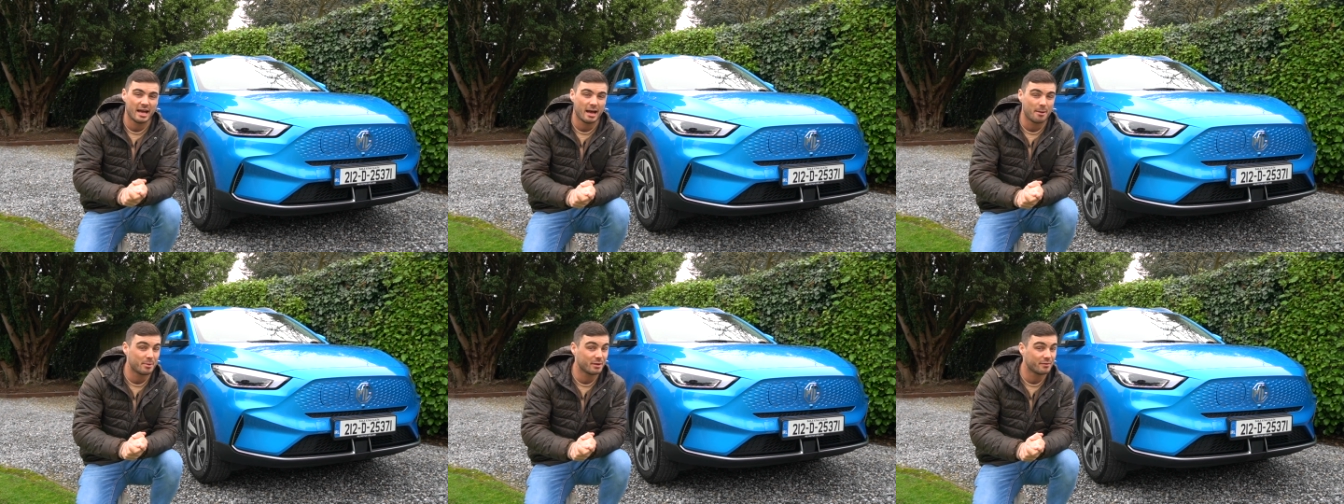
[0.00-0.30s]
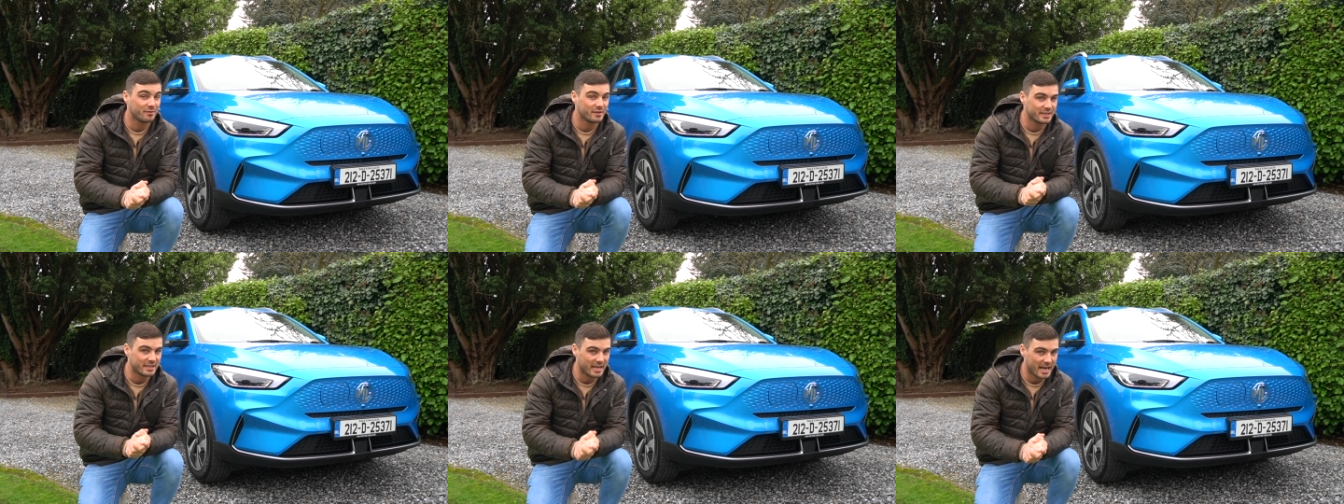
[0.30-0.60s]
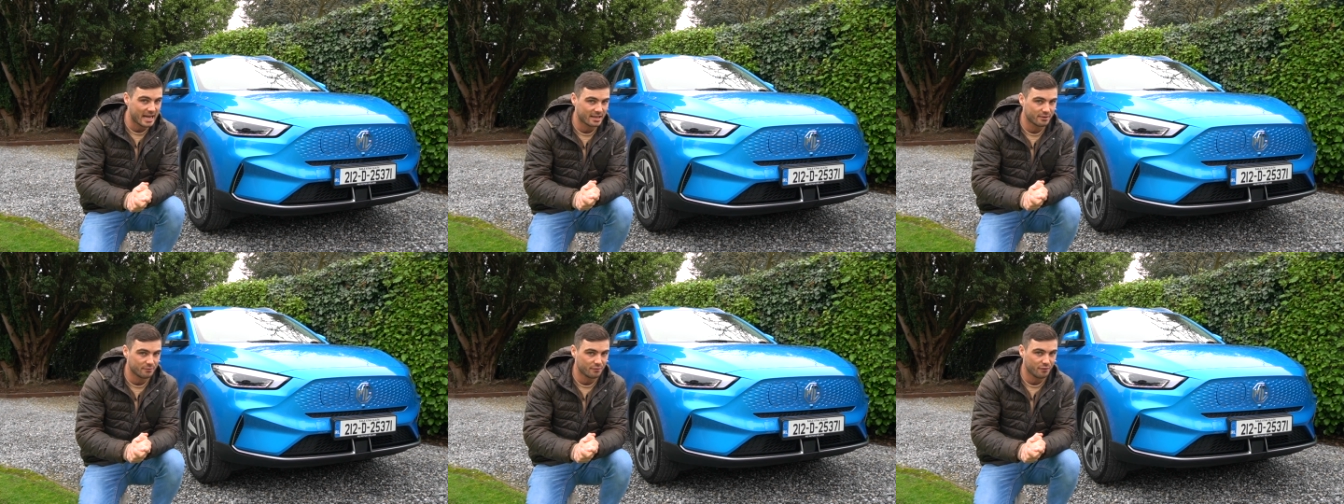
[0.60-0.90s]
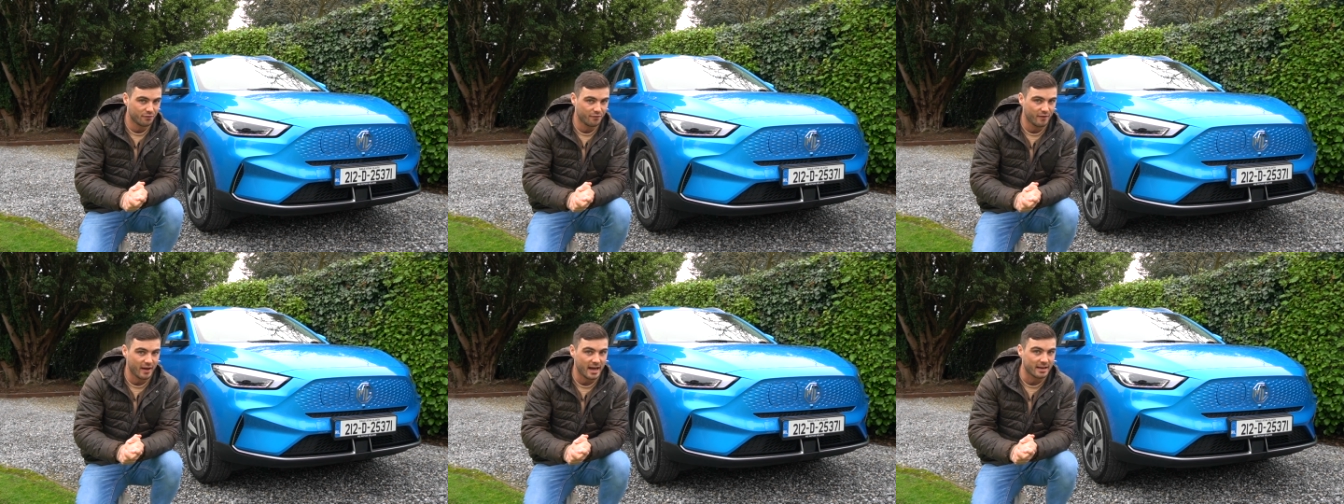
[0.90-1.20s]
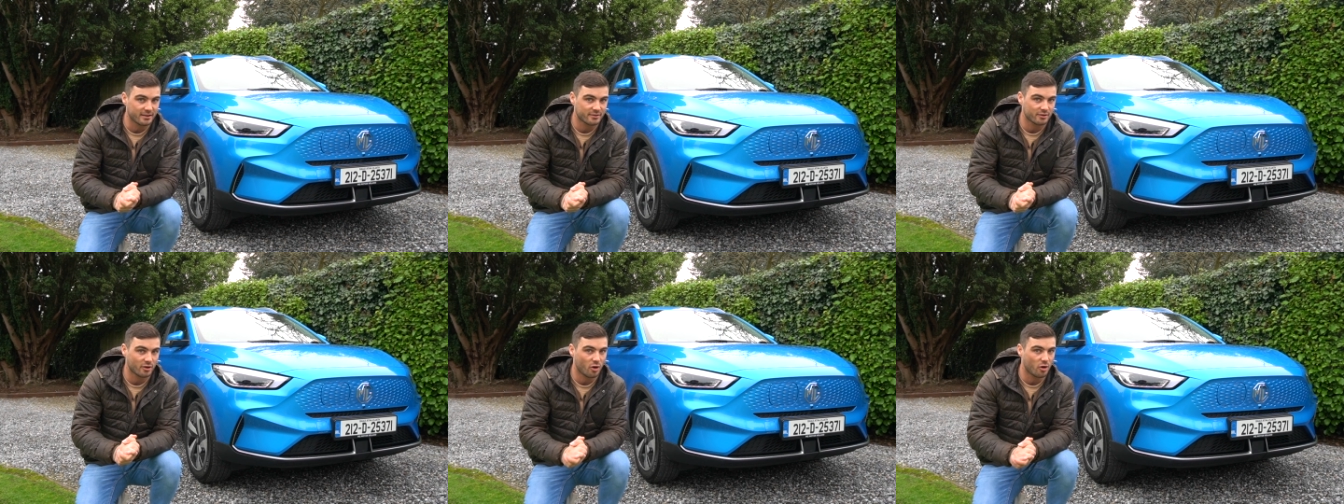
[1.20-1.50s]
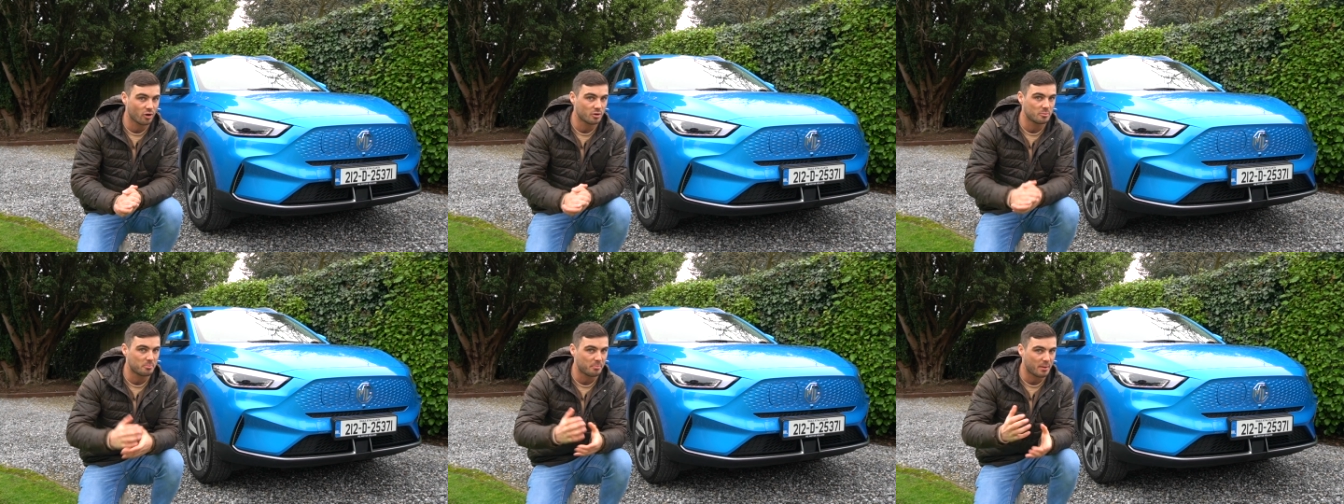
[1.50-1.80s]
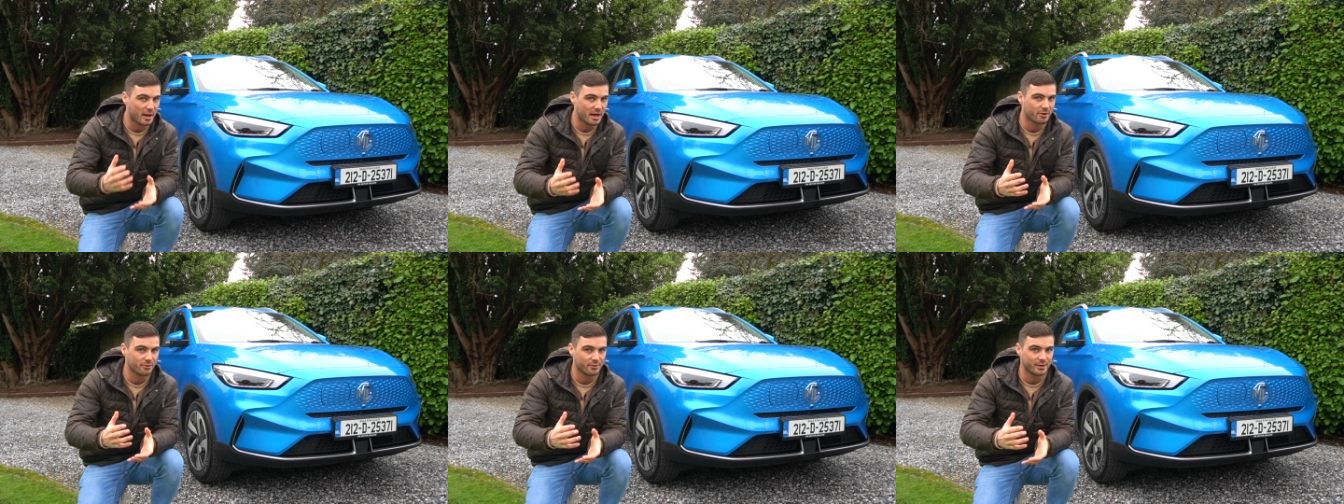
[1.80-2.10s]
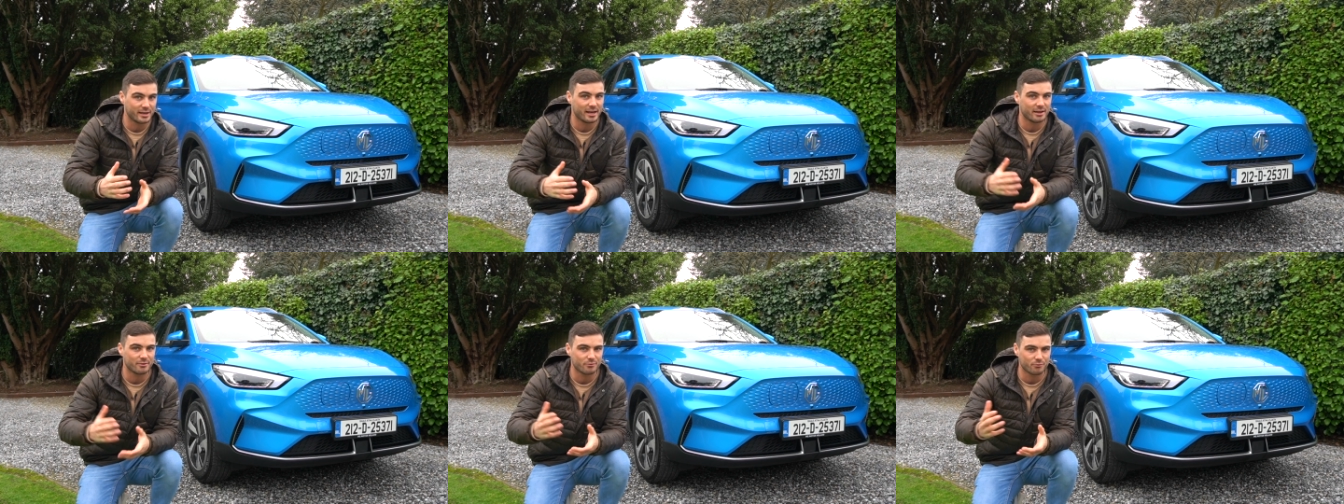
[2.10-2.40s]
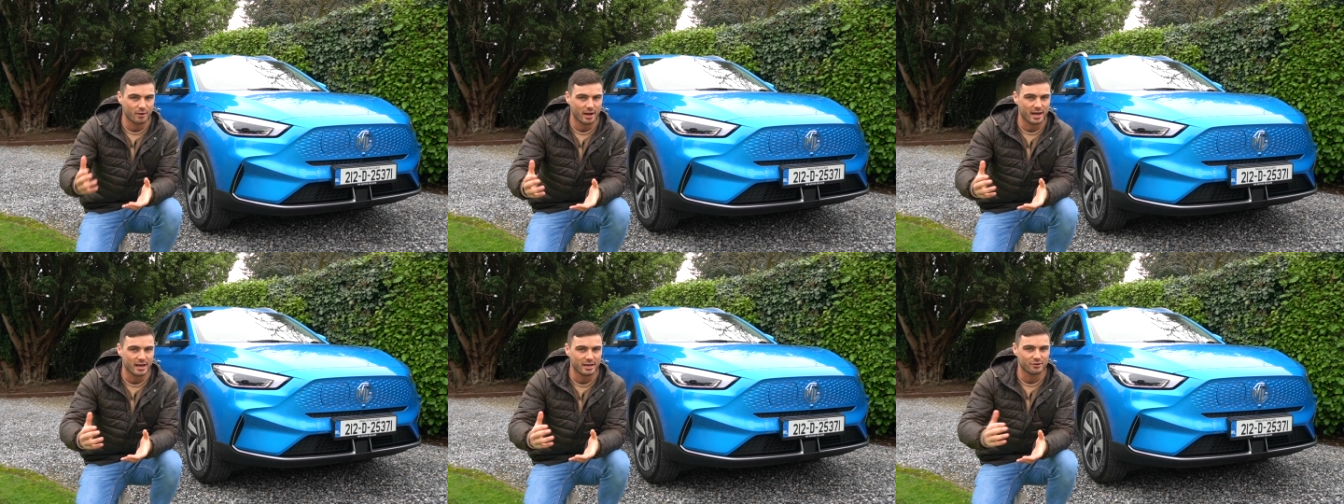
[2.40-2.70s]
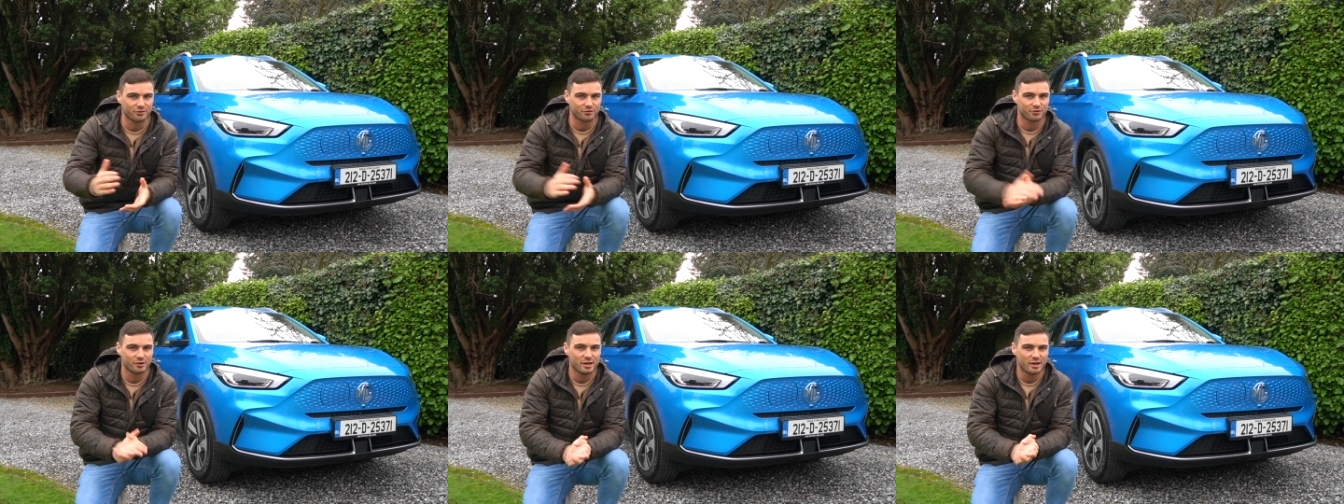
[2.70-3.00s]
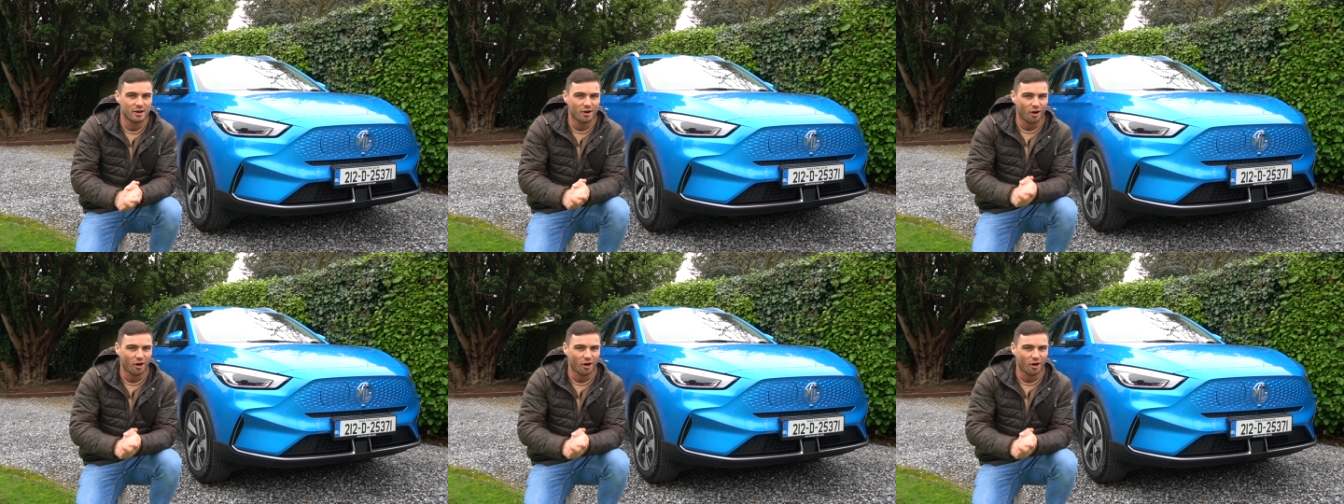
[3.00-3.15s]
a bit of a negative effect on battery and range.